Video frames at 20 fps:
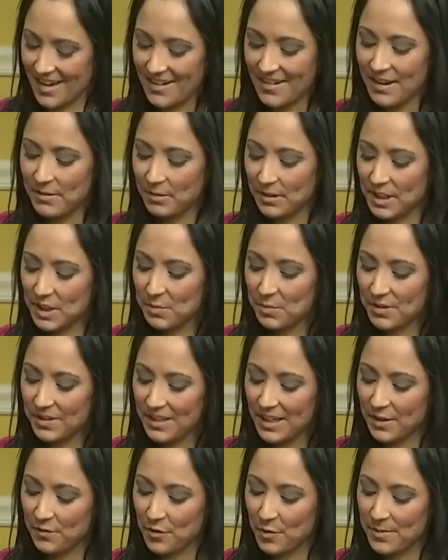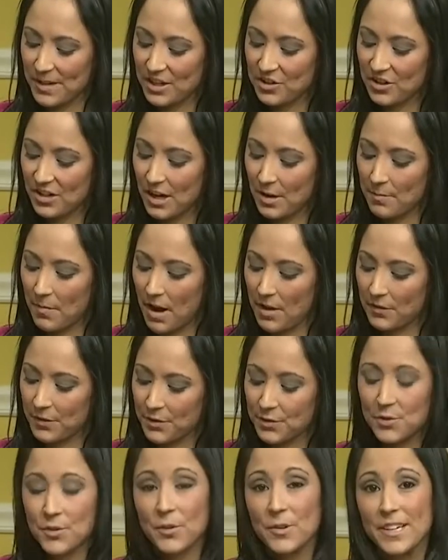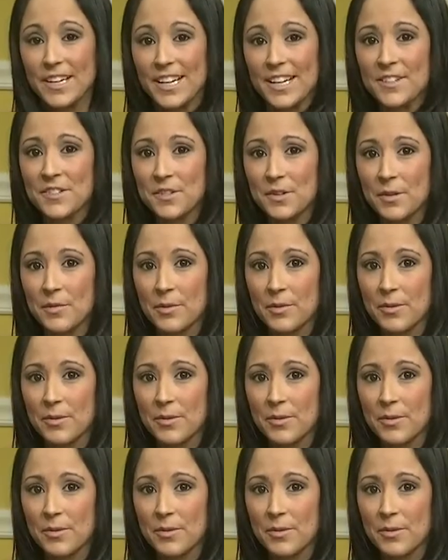All right, well, let's put the information up on the screen so